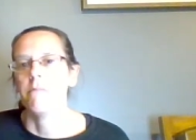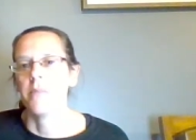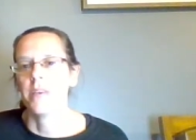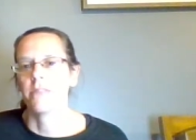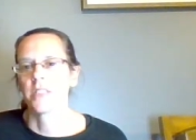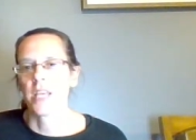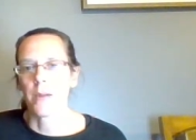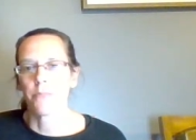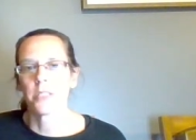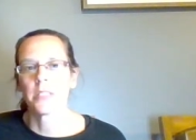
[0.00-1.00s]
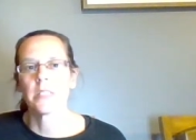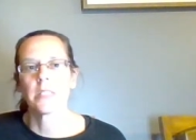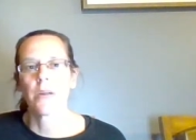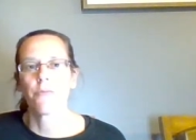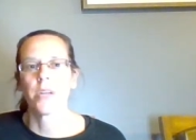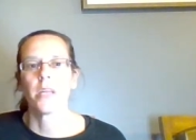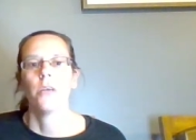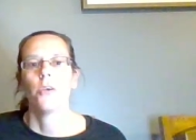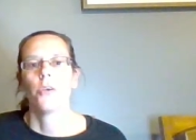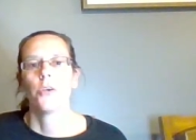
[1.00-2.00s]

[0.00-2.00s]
men of Cyprus and Cyrene,